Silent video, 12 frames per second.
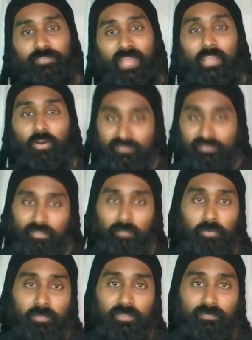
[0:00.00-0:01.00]
chaos at the
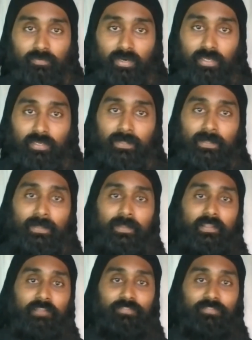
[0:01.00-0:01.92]
moment, right? If